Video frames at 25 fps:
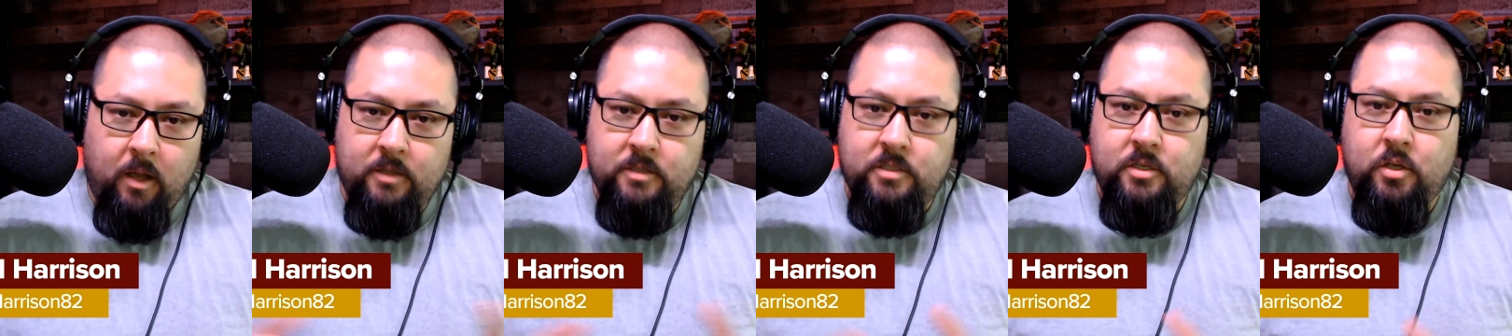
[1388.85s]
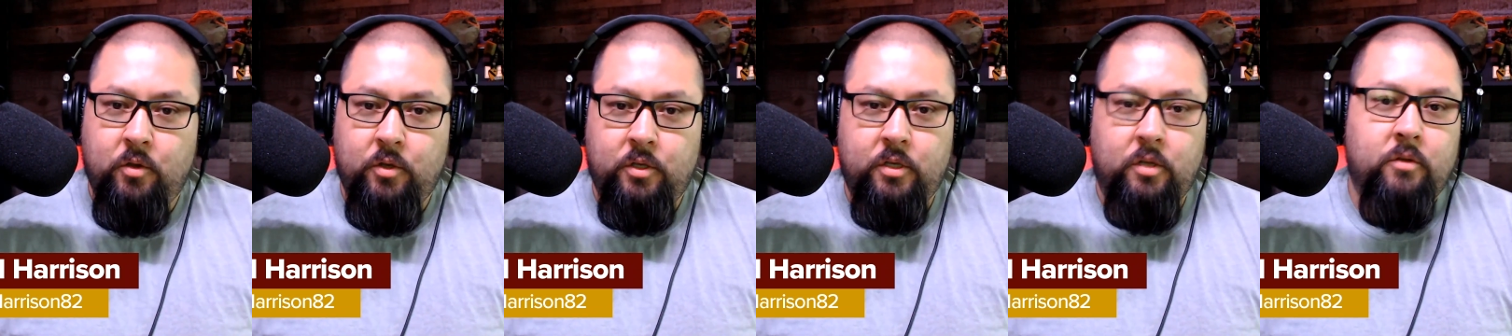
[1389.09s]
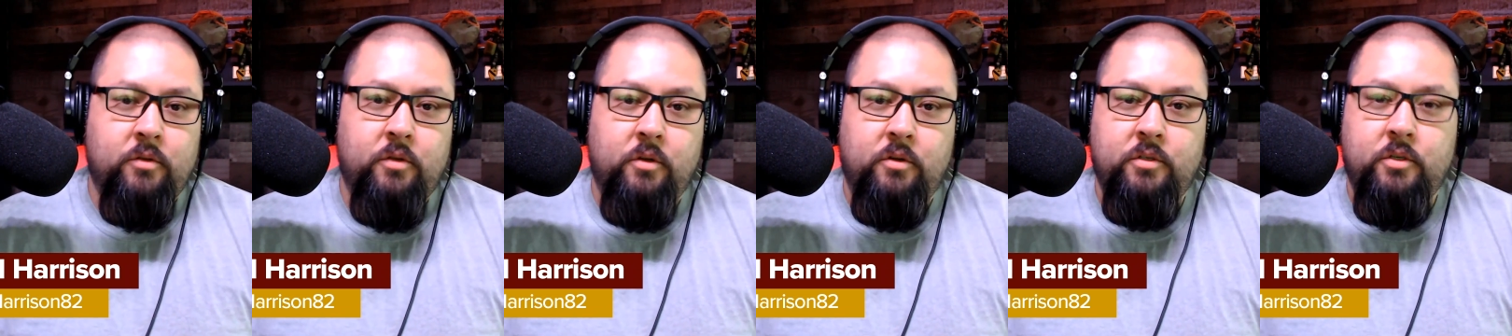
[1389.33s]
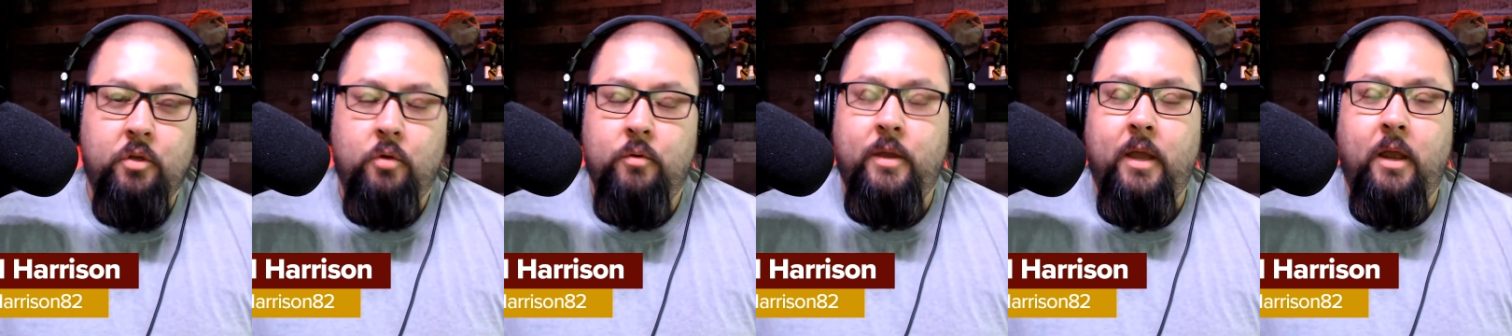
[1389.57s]
So
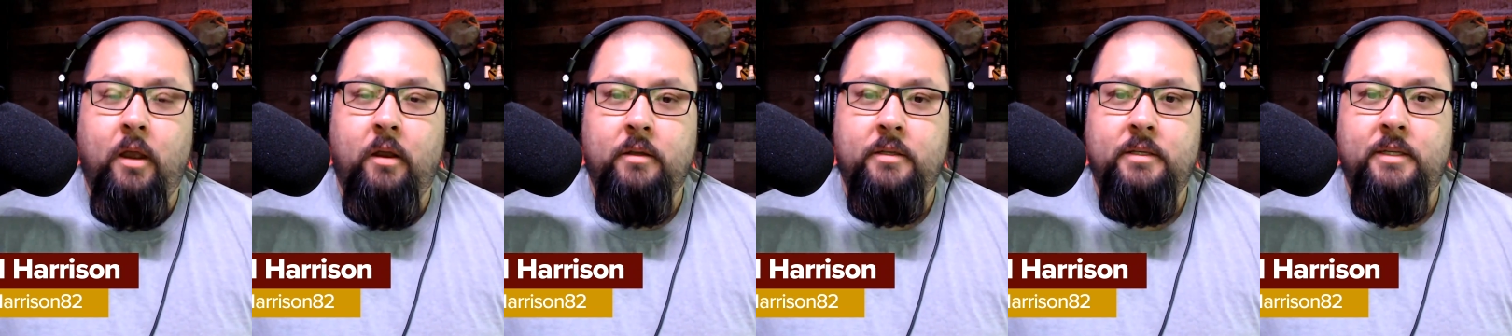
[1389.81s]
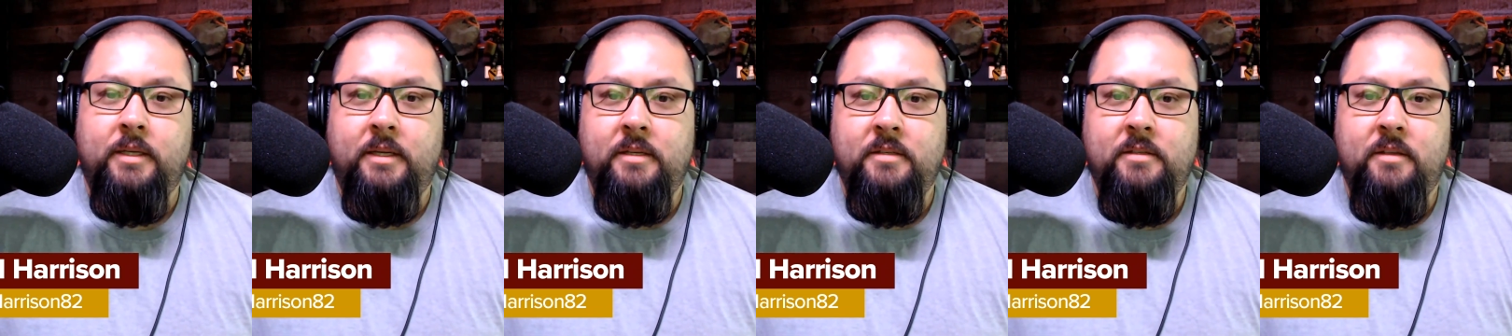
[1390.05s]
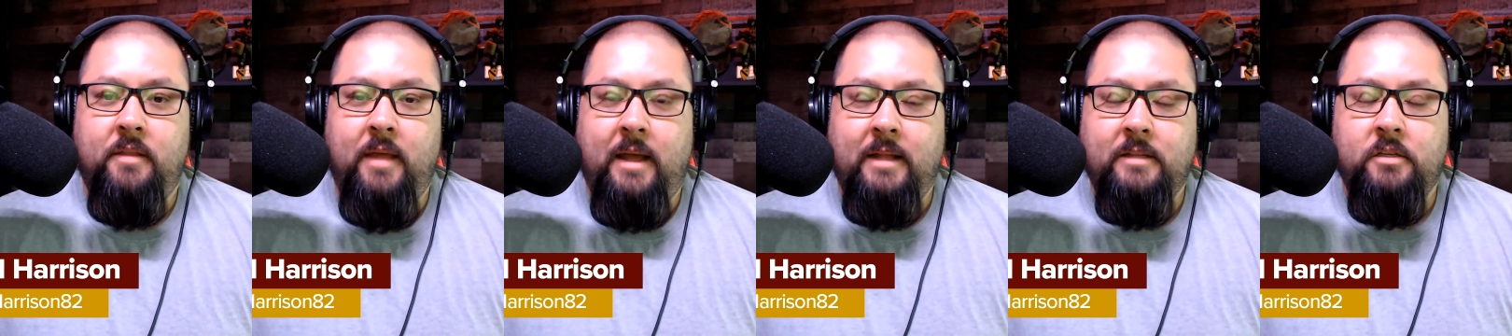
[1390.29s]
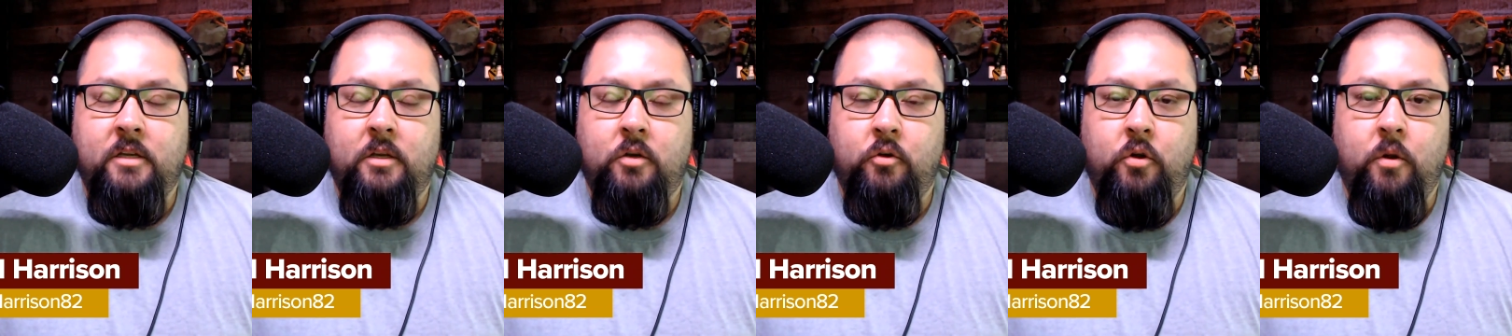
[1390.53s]
there's no guarantees that
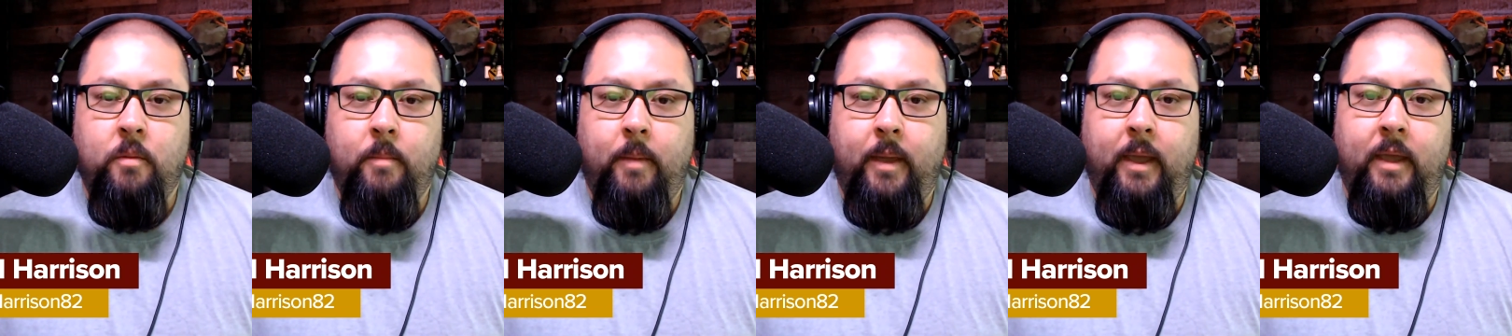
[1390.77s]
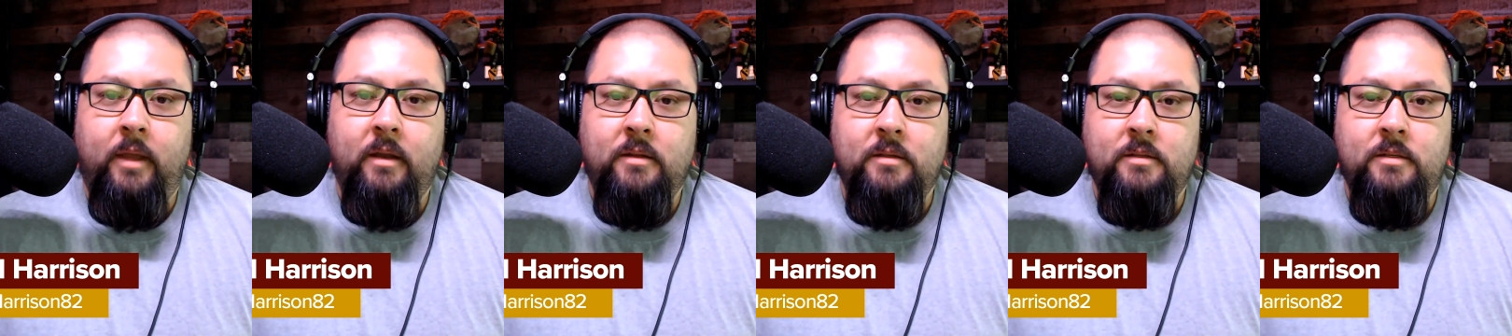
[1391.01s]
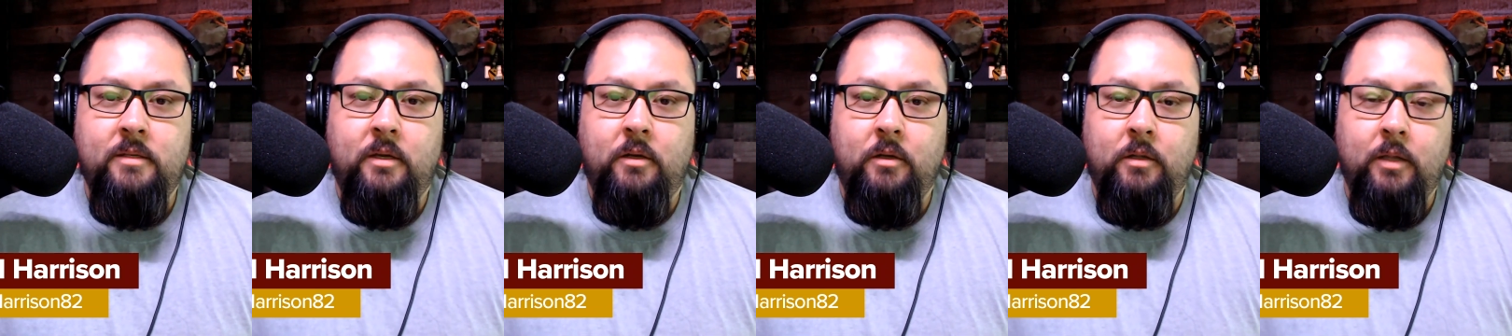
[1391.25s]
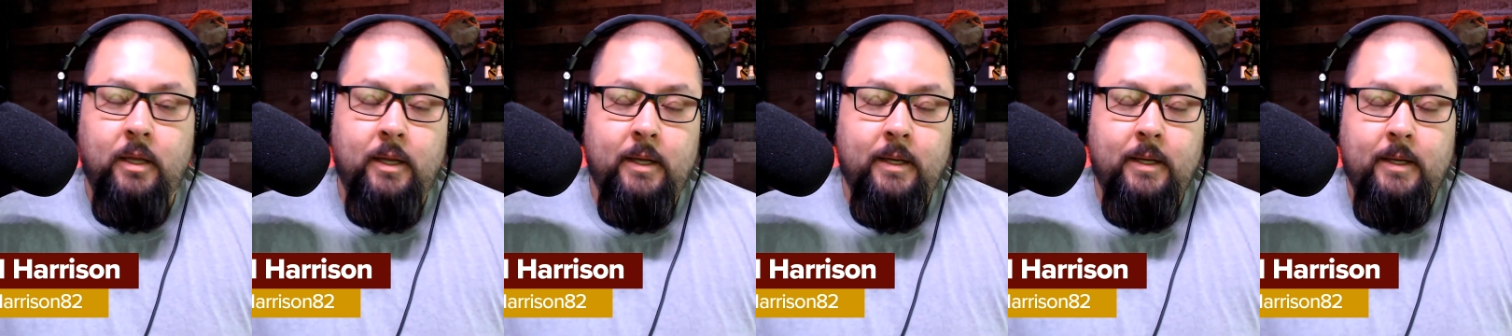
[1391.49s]
that's going to remain
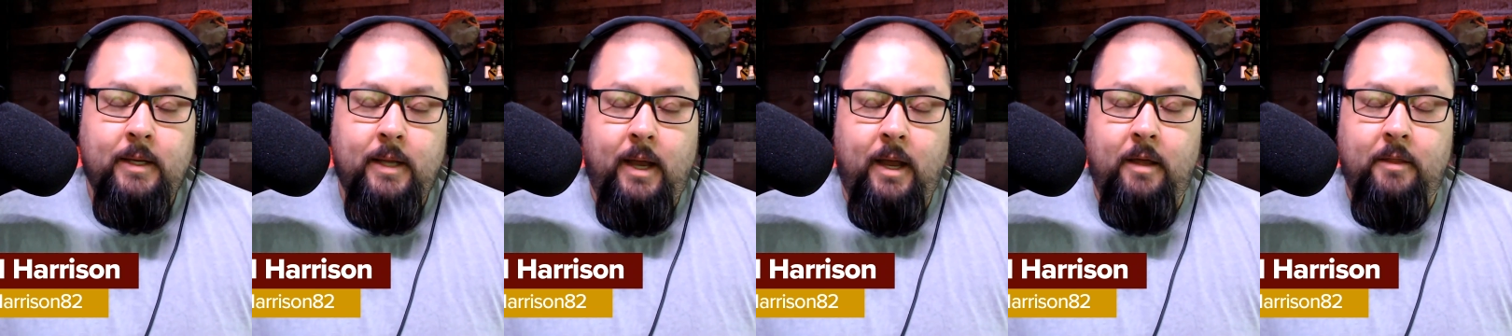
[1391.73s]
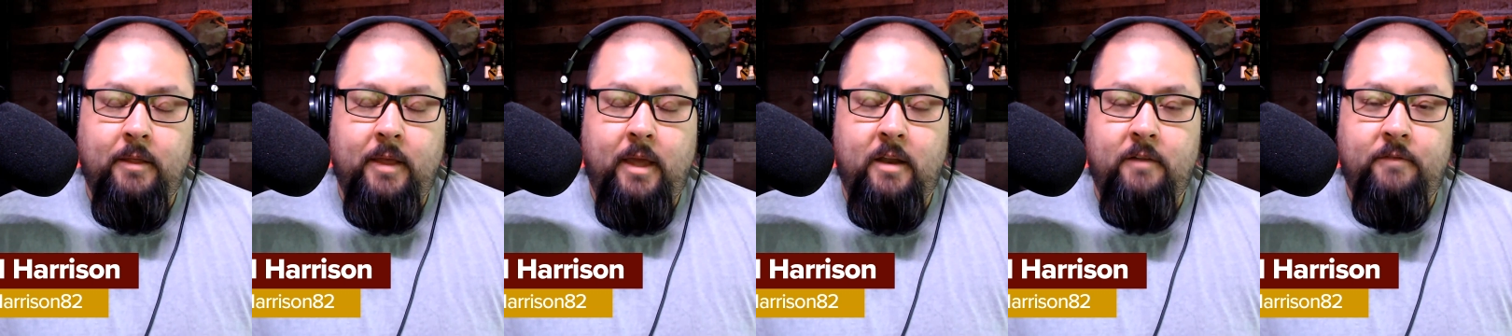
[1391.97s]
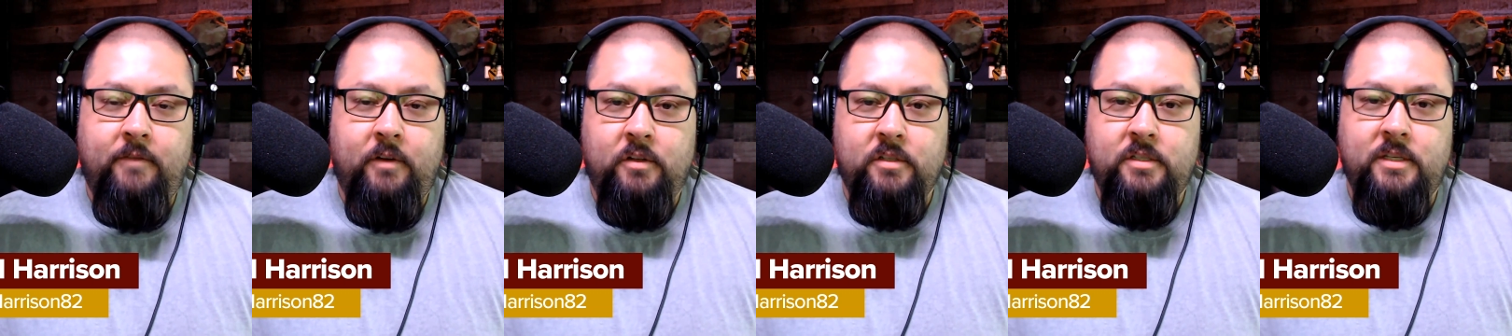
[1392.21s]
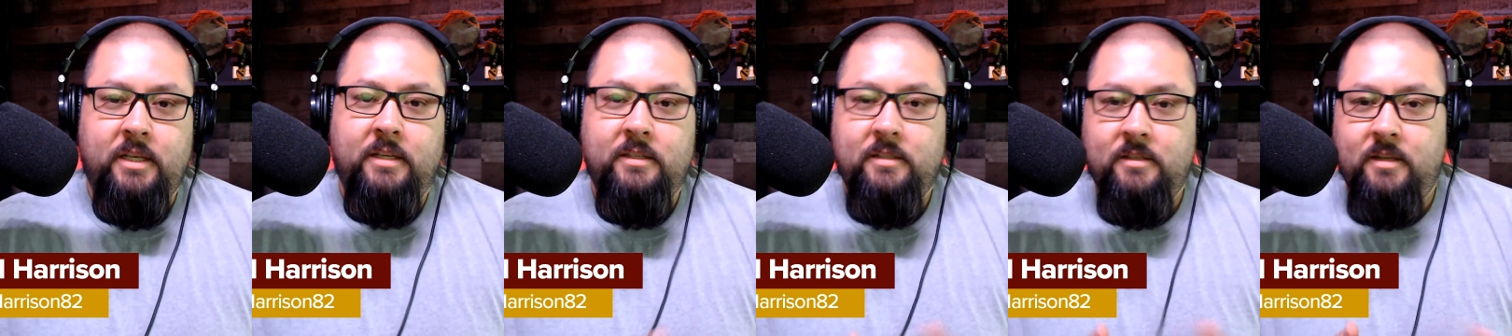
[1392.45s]
until the
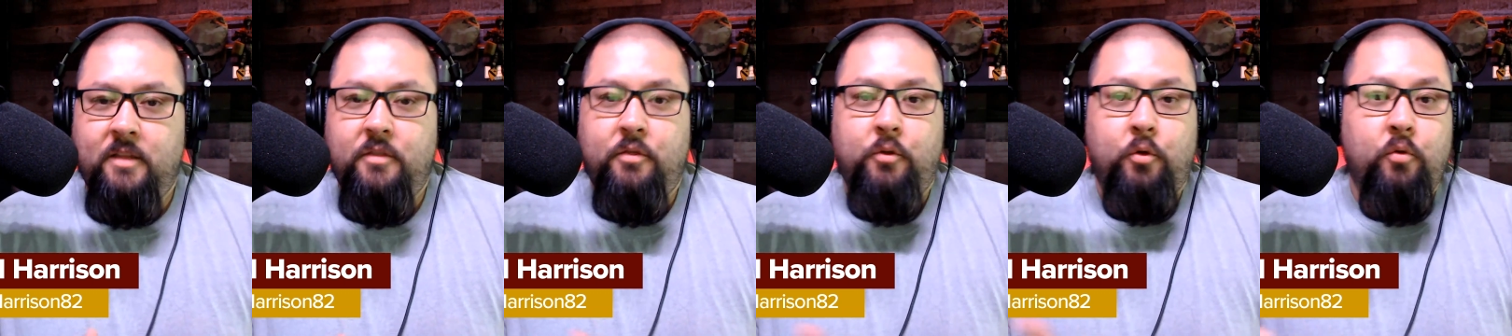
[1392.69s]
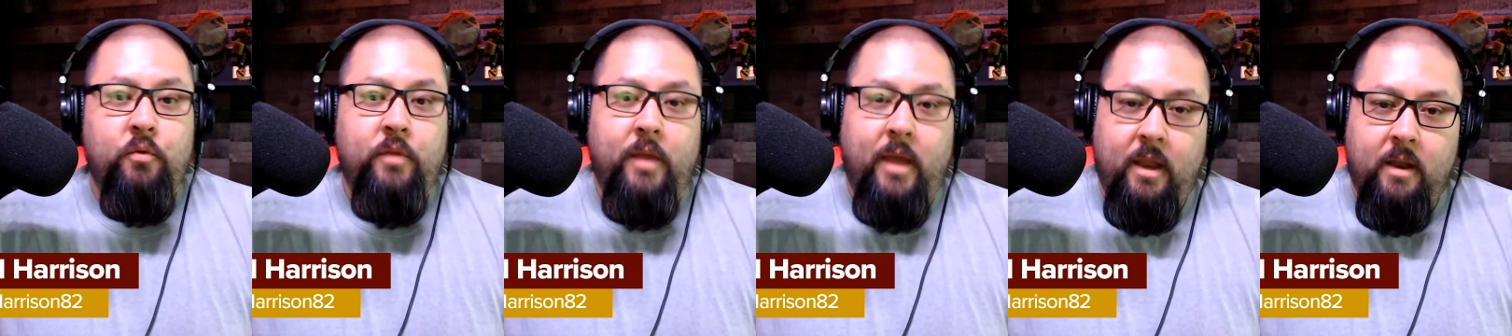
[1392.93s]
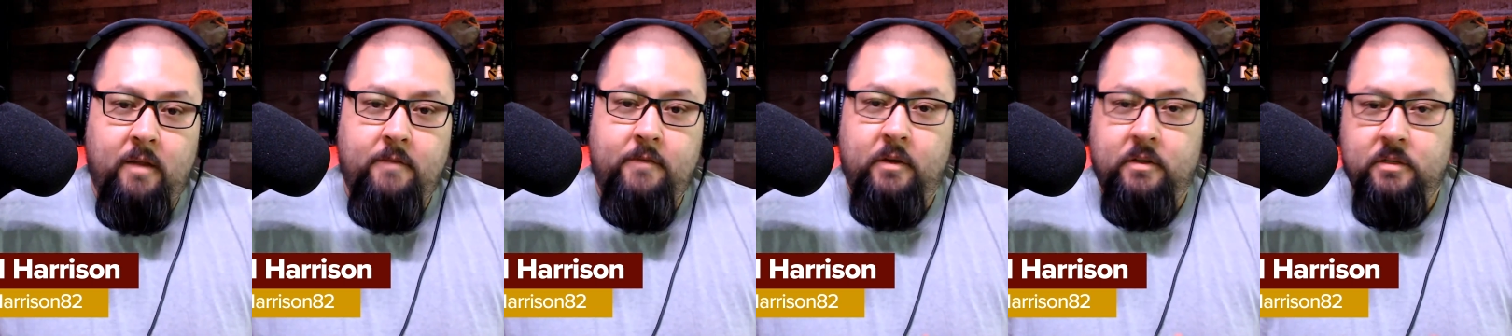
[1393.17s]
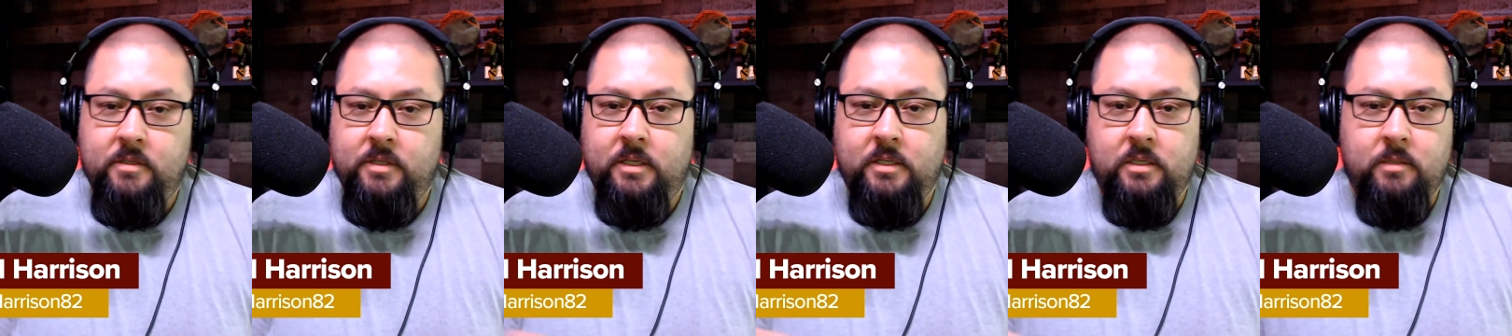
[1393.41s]
NFL season and through the
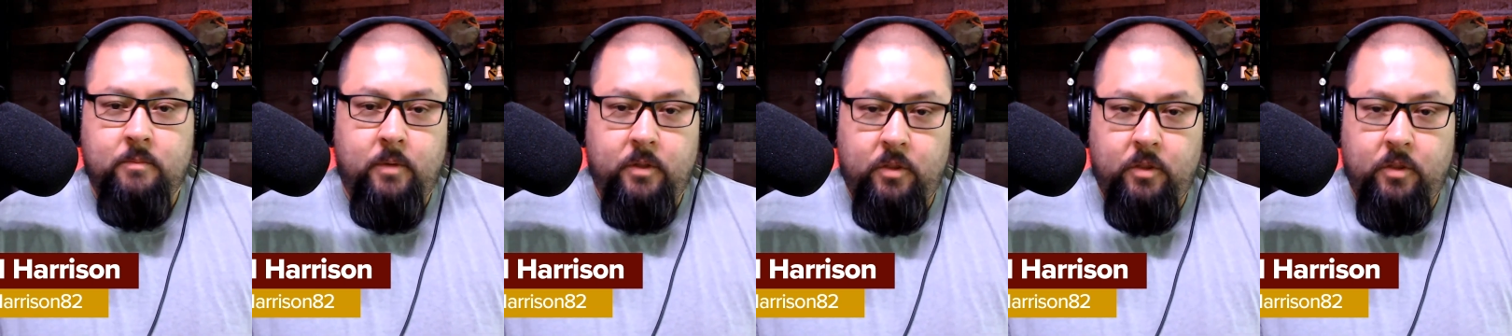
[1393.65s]
NFL season.